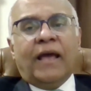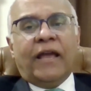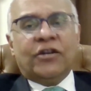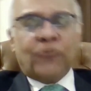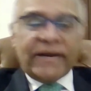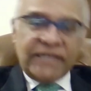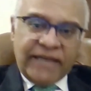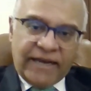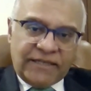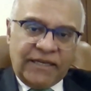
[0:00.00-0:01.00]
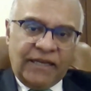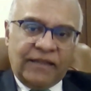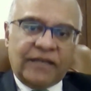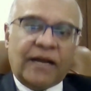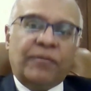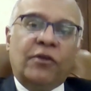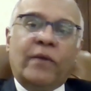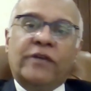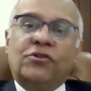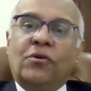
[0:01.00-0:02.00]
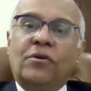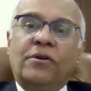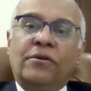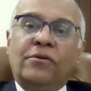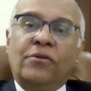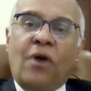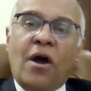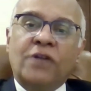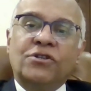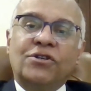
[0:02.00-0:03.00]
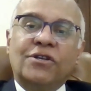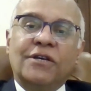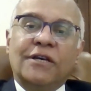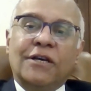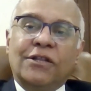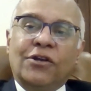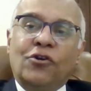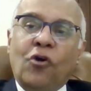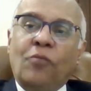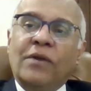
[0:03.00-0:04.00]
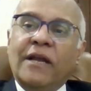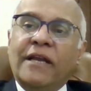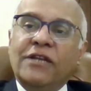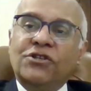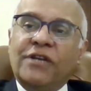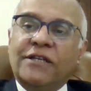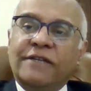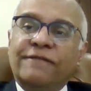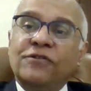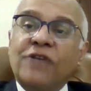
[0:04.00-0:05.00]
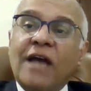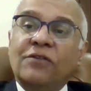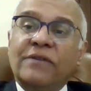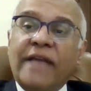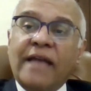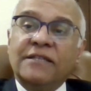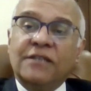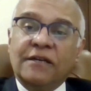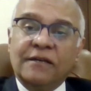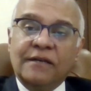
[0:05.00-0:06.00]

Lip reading: In 2018, the WHO launched the Global Initiative for Childhood Cancer